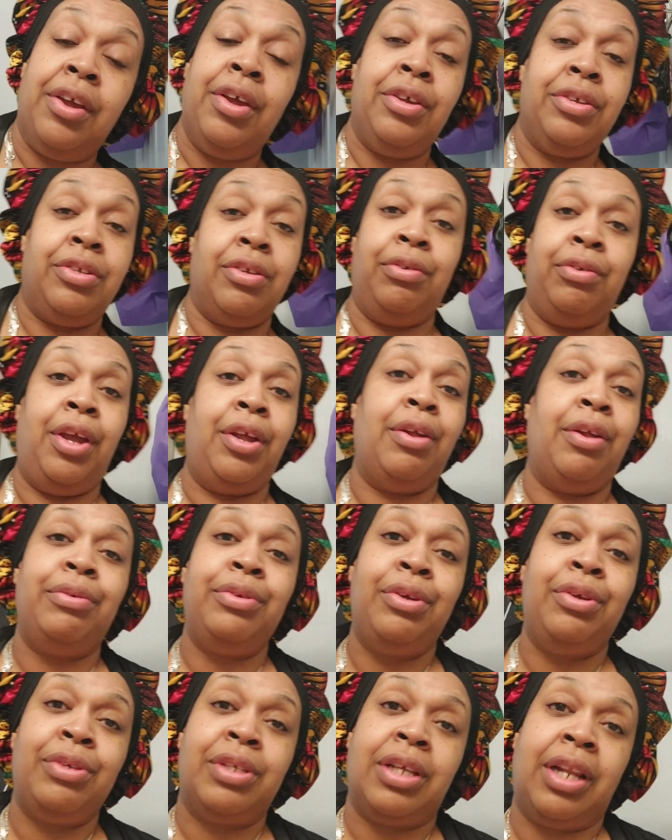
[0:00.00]
So they don't
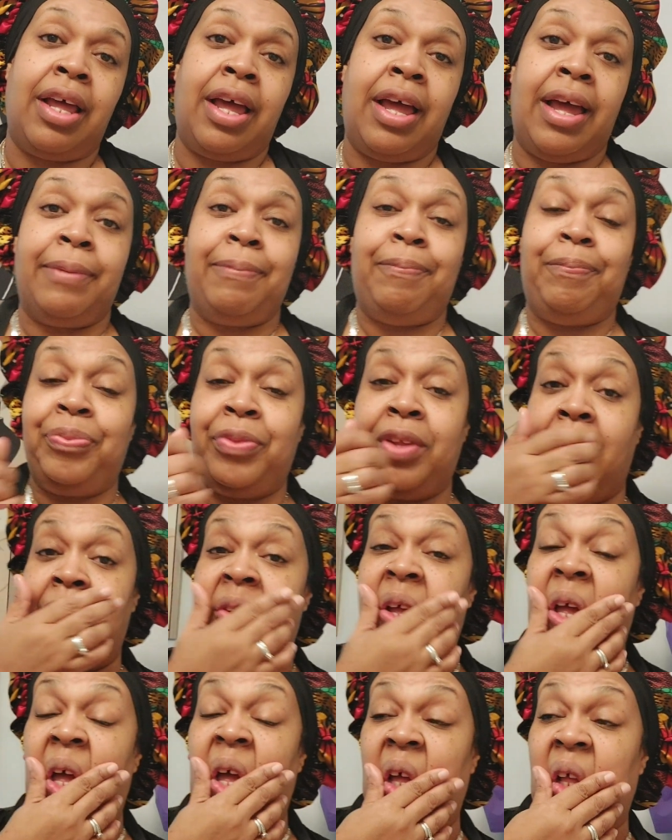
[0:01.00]
use a lot of,
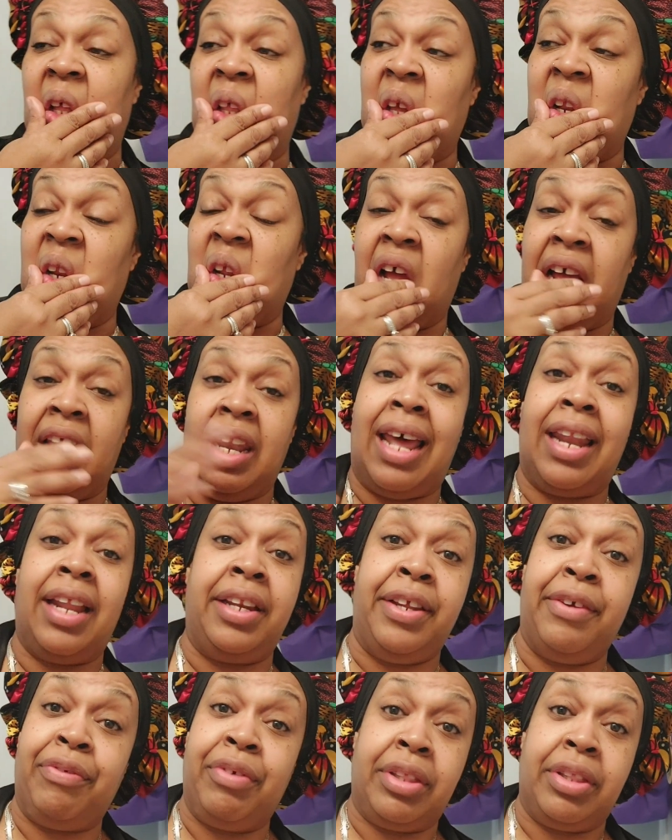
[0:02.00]
a lot of
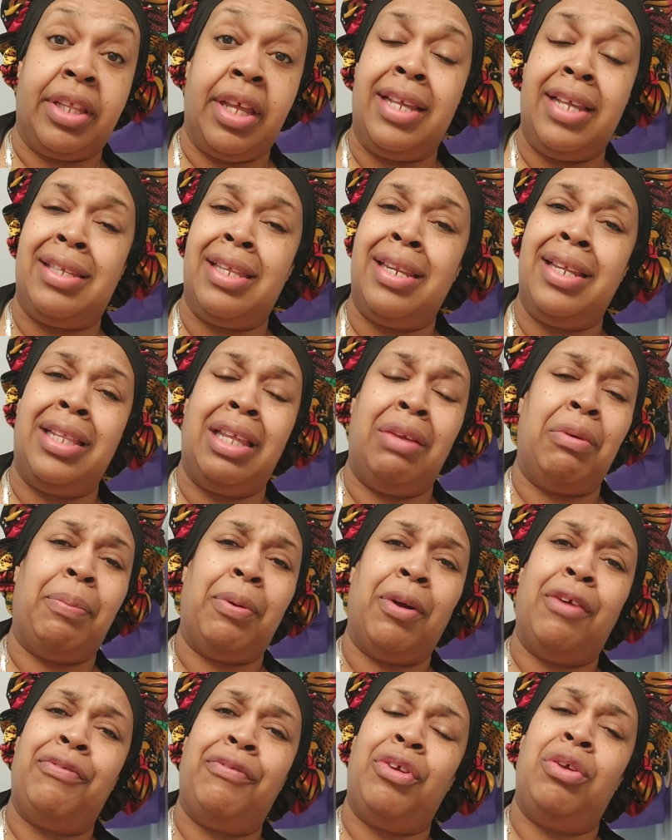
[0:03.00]
different things, anything with
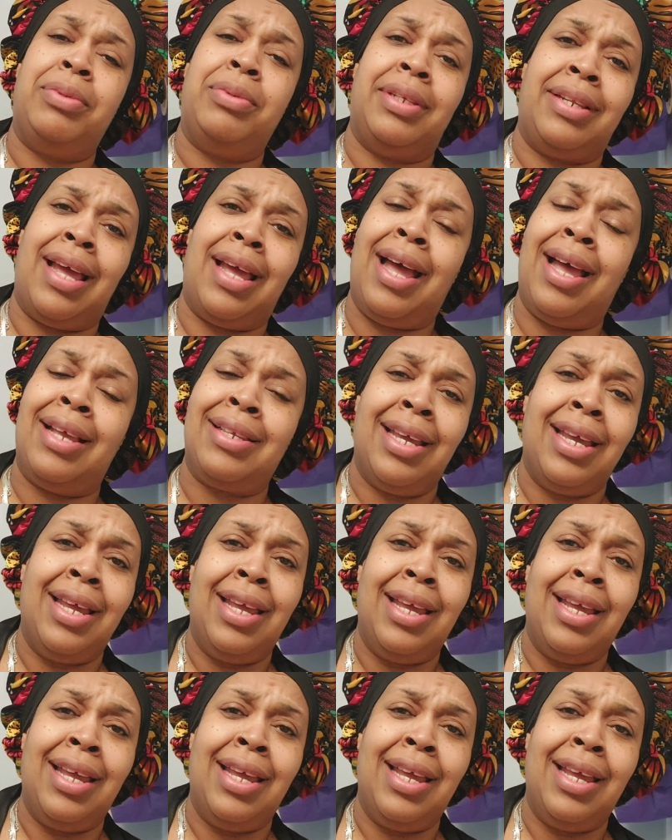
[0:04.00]
perfumes and dyes.